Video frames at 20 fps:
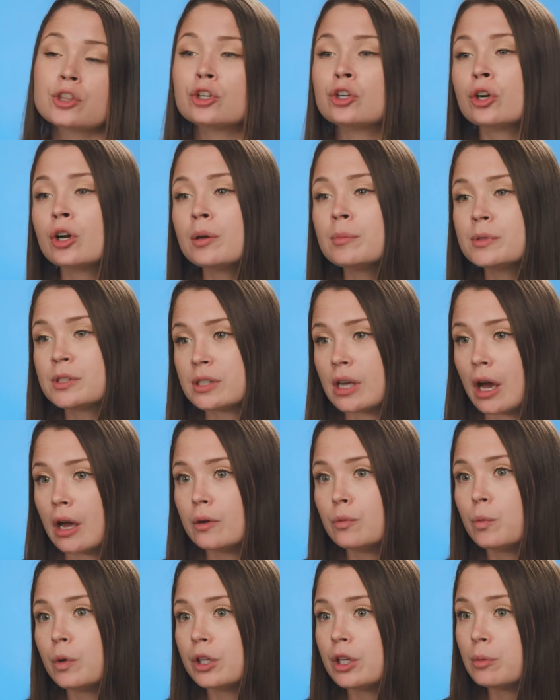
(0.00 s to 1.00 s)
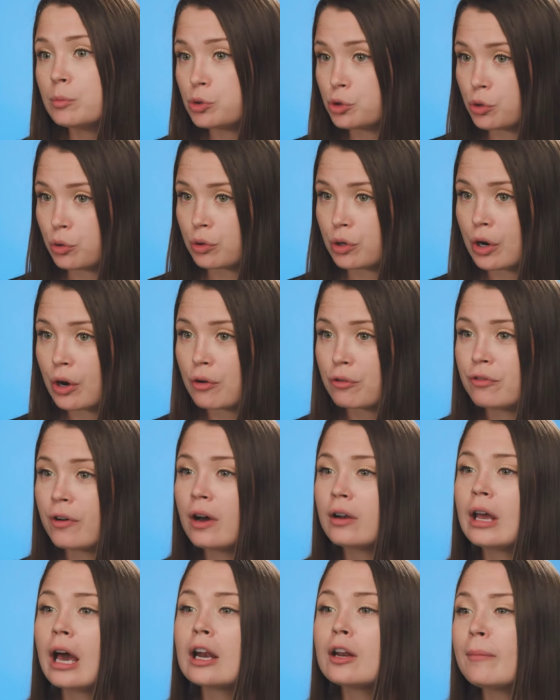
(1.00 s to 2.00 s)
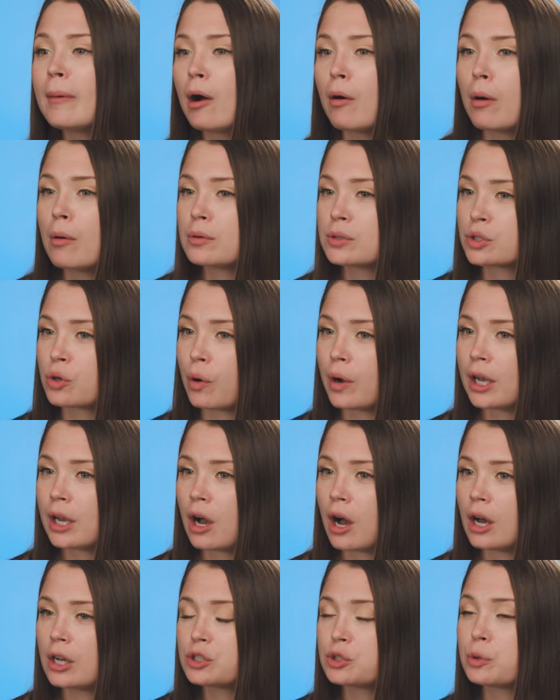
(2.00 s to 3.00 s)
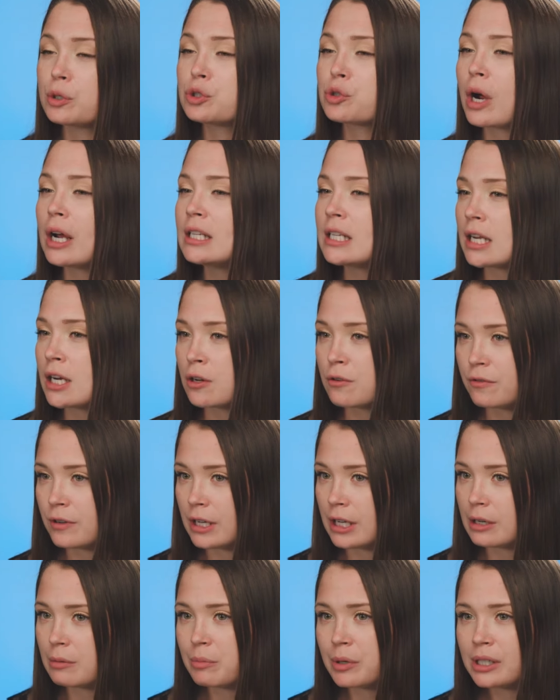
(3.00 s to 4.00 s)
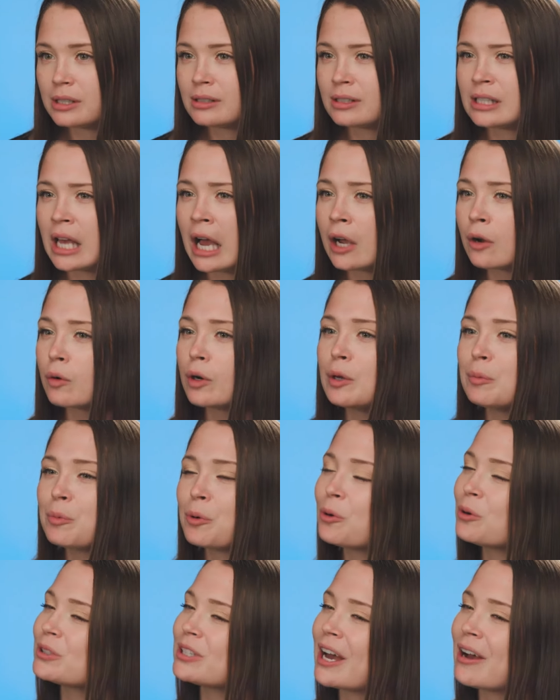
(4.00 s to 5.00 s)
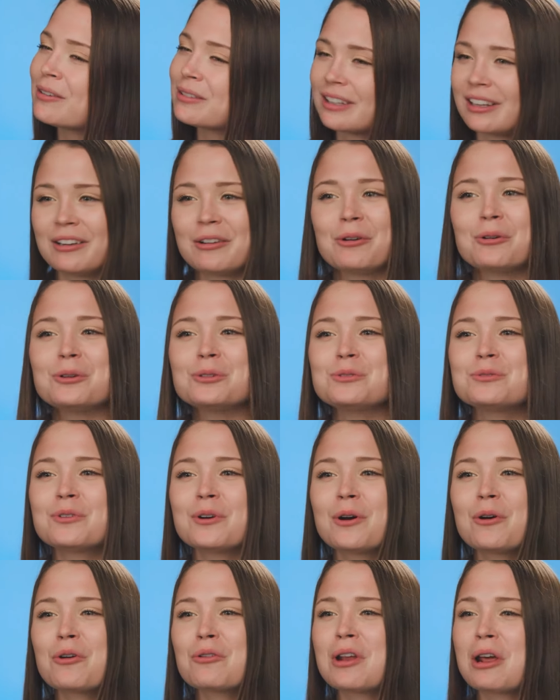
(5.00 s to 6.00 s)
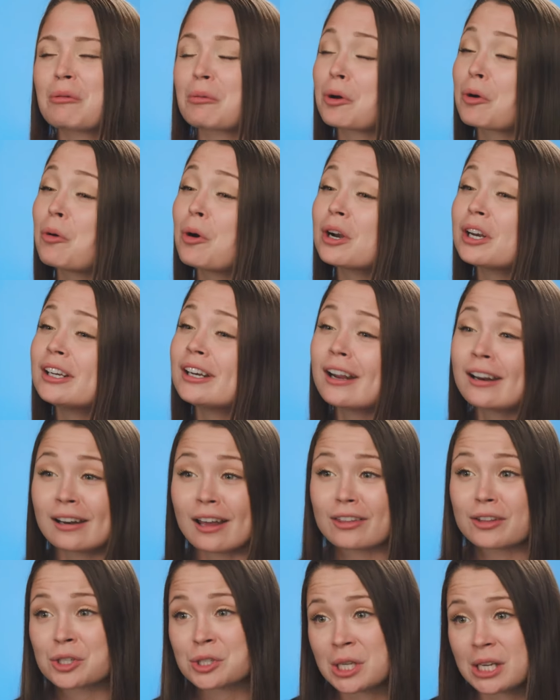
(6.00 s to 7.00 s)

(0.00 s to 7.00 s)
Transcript: The Durham son, William Jr., found out about what was going on, so he tried to intervene, but Zachary pulled out ye old phone and recorded another